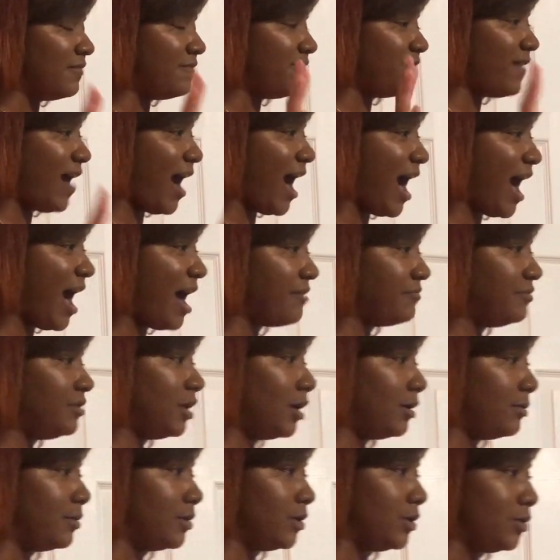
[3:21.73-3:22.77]
5
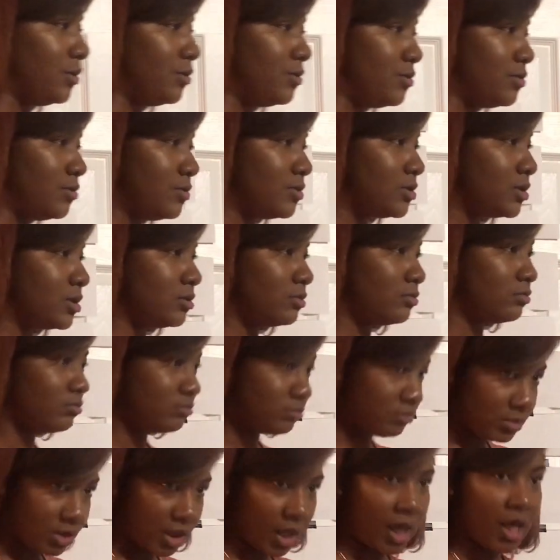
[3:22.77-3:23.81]
W's?
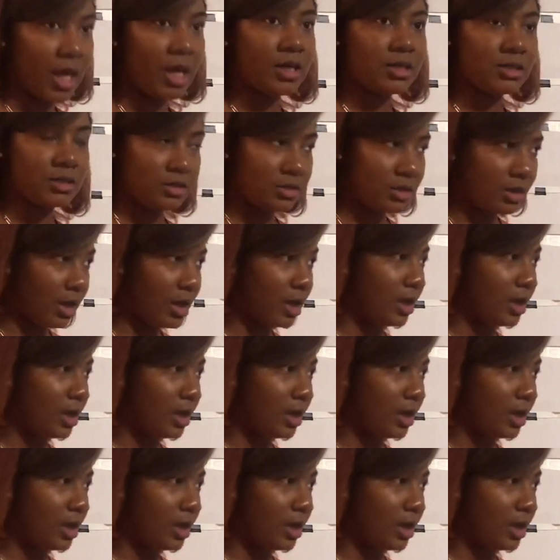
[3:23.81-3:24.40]
Yes.